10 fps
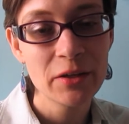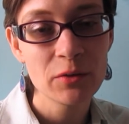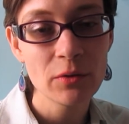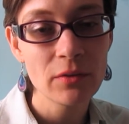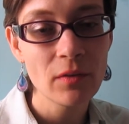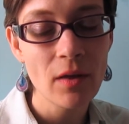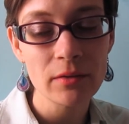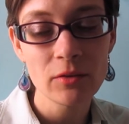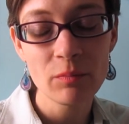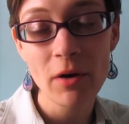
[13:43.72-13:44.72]
know that the
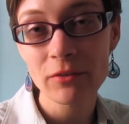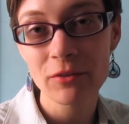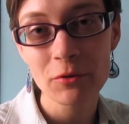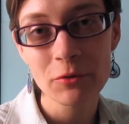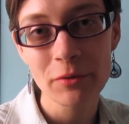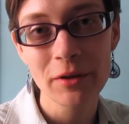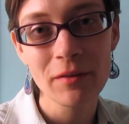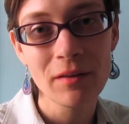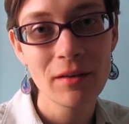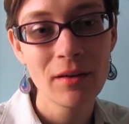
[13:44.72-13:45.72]
Loch Ness monster is
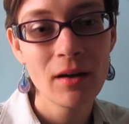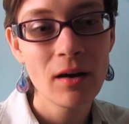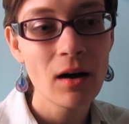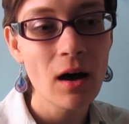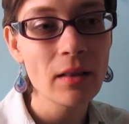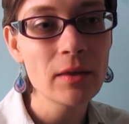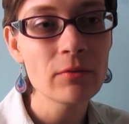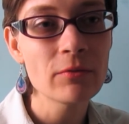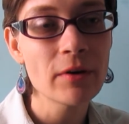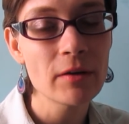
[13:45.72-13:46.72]
real, I'll
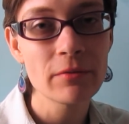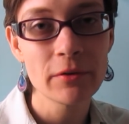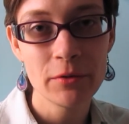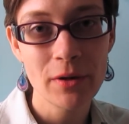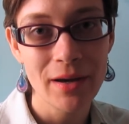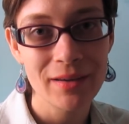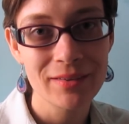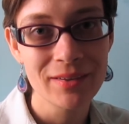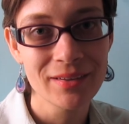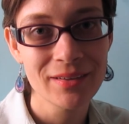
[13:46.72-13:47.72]
even fight for you
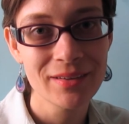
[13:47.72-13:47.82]
guys.